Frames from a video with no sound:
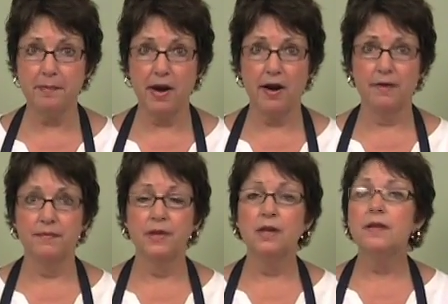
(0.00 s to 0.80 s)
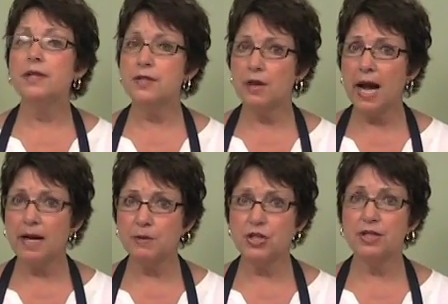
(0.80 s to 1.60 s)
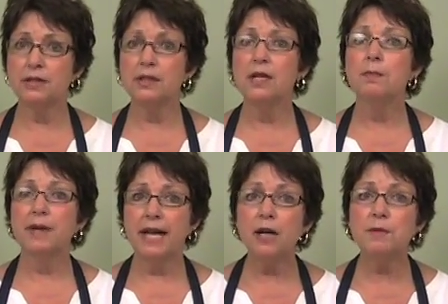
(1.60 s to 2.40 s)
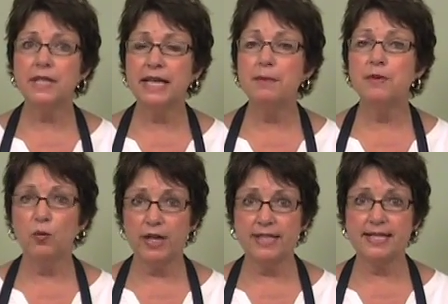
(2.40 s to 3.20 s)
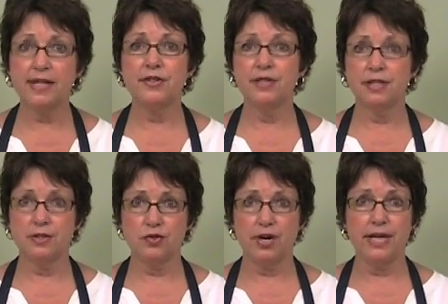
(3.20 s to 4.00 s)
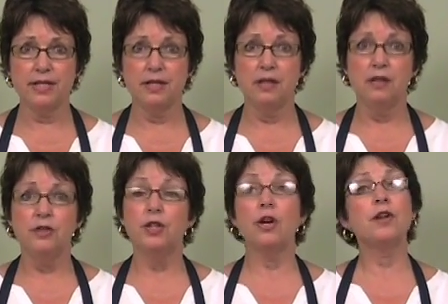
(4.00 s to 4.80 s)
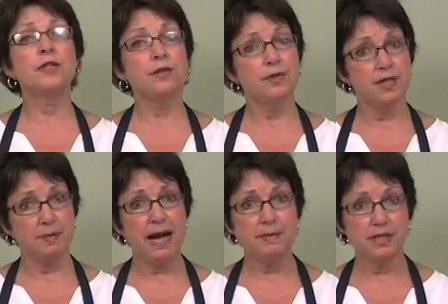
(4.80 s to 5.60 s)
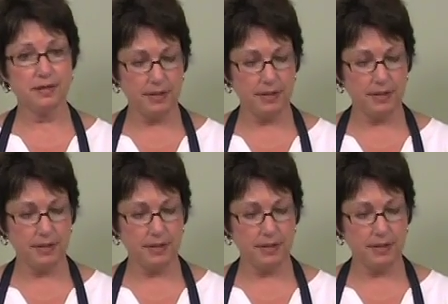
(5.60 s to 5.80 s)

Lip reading: bar. These are optional, but help to keep the wick centered and straight. You could also use a popsicle